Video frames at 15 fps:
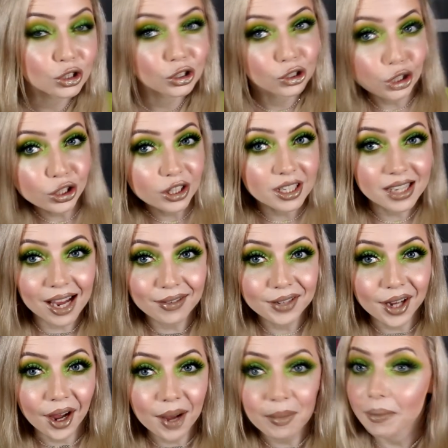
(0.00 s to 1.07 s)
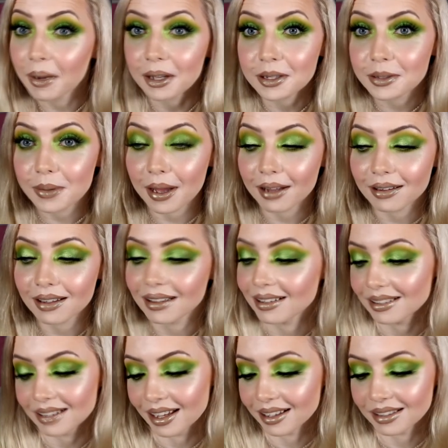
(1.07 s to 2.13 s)
Just because I have time, I might as well
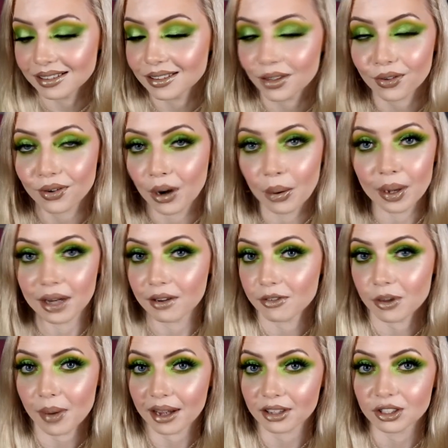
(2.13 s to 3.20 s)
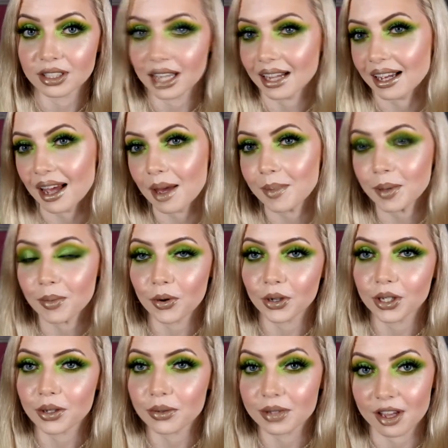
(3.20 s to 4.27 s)
like throw in a few extras and get a bit more
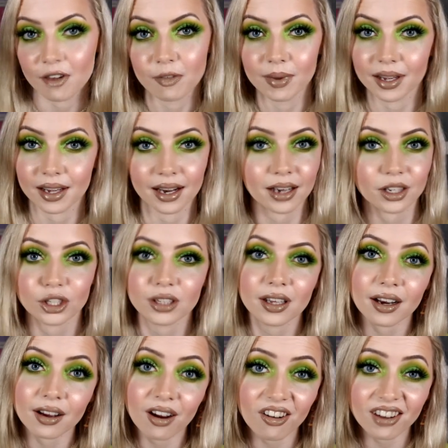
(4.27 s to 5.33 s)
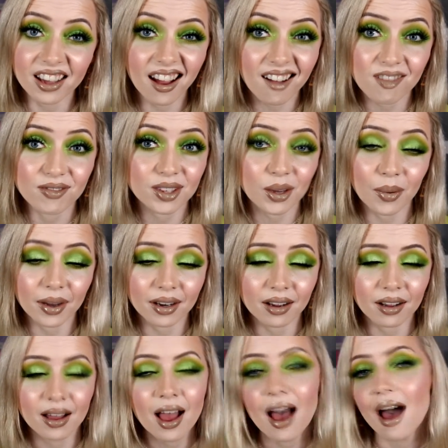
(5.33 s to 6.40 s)
use out of my collection that I already have, so why not?
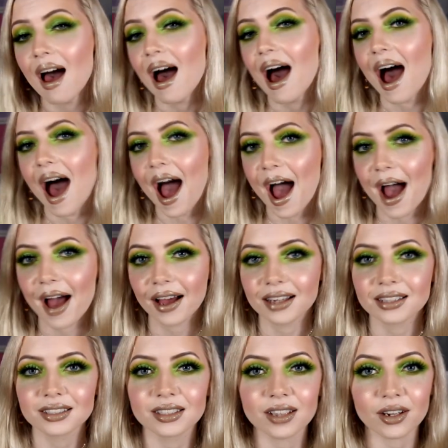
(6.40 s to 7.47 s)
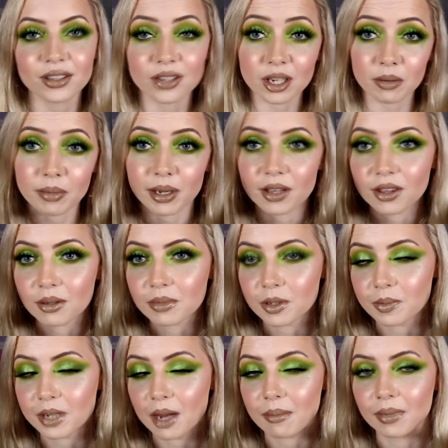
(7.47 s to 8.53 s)
And also give me a big thumbs
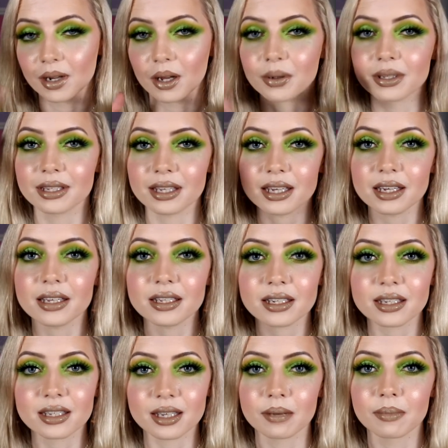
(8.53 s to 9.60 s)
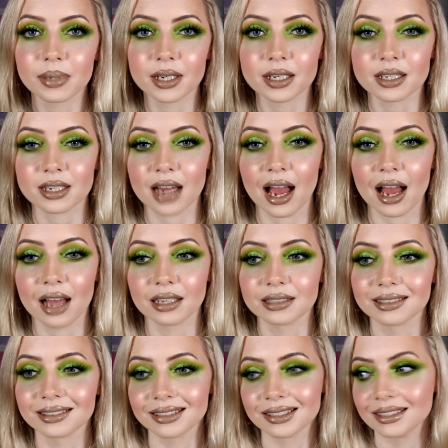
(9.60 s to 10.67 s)
up down below. It's the easiest, simplest
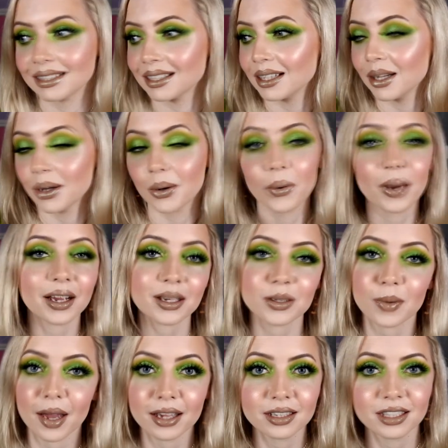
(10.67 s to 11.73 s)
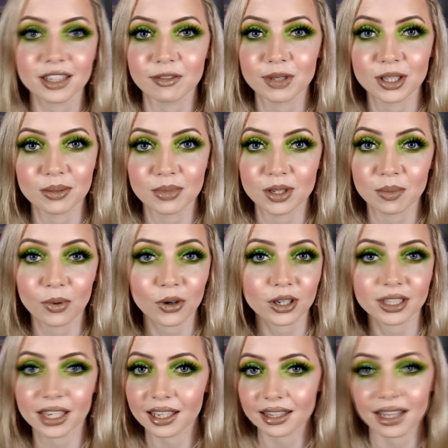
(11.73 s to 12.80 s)
and quickest way to give me some
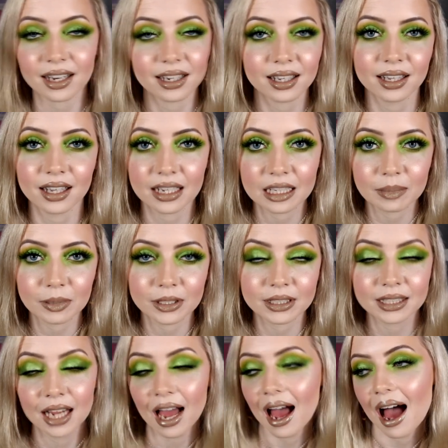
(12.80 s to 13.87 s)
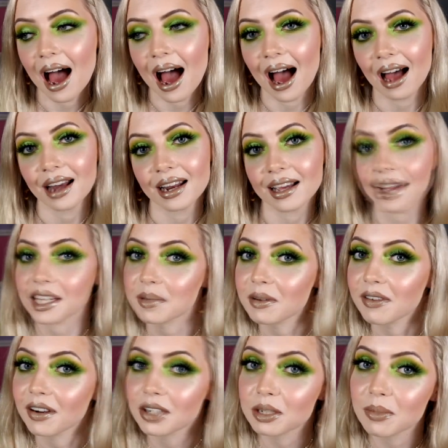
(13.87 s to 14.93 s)
support. Hit that little like button and it gets me
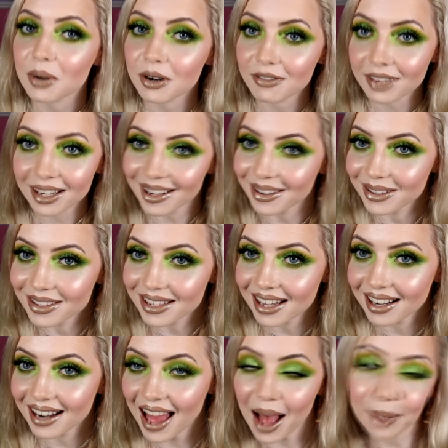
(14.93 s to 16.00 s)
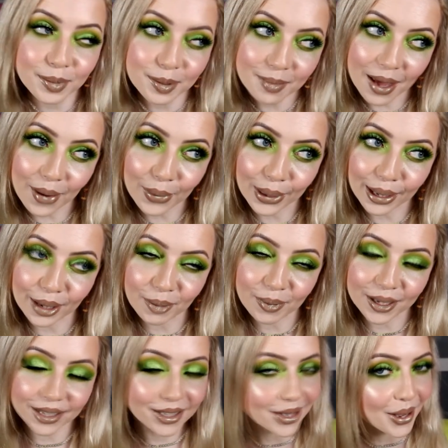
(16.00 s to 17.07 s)
around to more videos and it helps me out a little
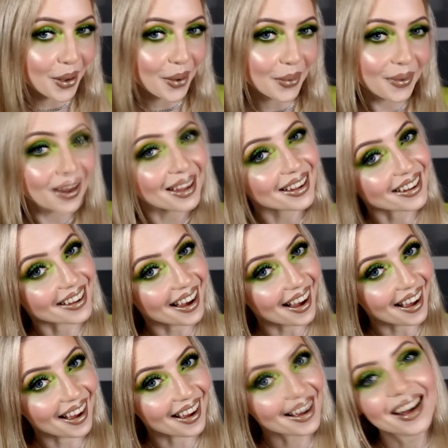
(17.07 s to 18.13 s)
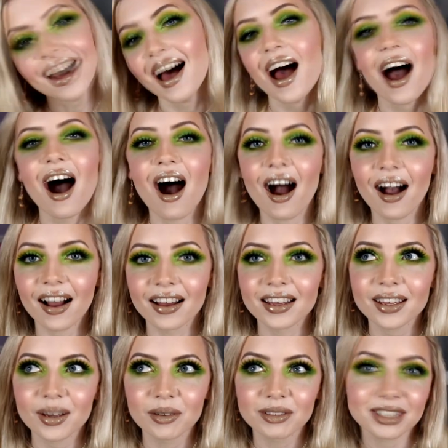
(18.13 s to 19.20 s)
bit. So yeah,
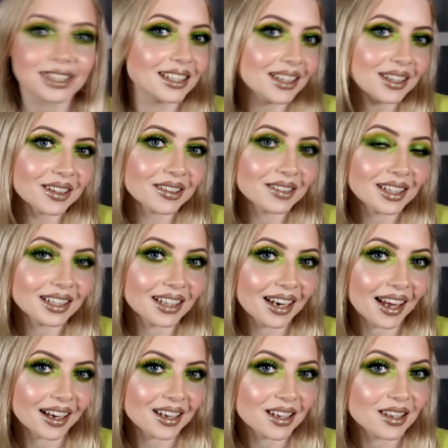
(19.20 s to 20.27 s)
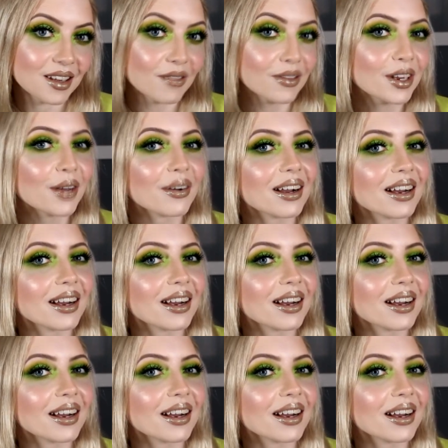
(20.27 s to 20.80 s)
I will see you in the next video